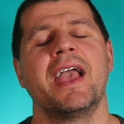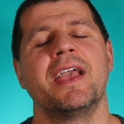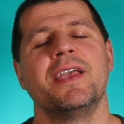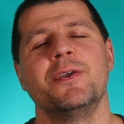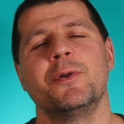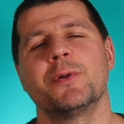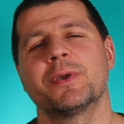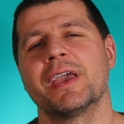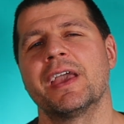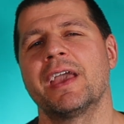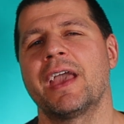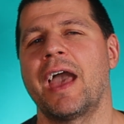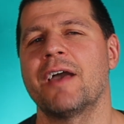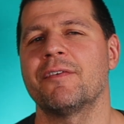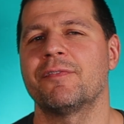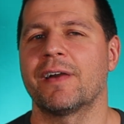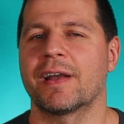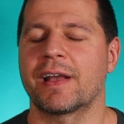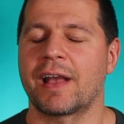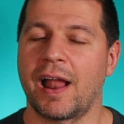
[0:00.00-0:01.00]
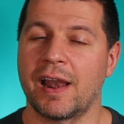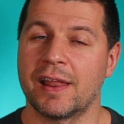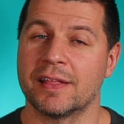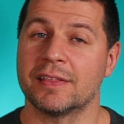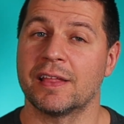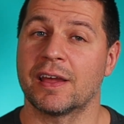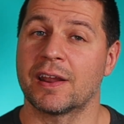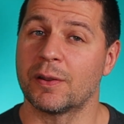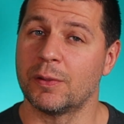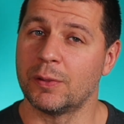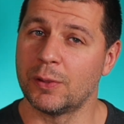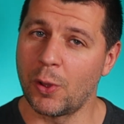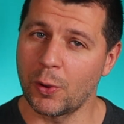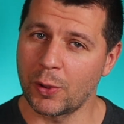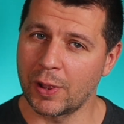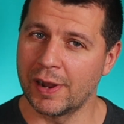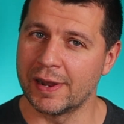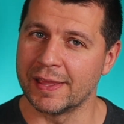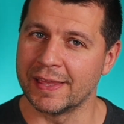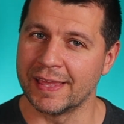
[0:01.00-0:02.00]
you can have a calendar
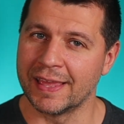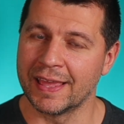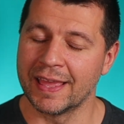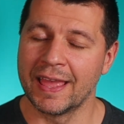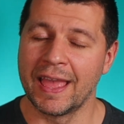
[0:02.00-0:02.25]
locally.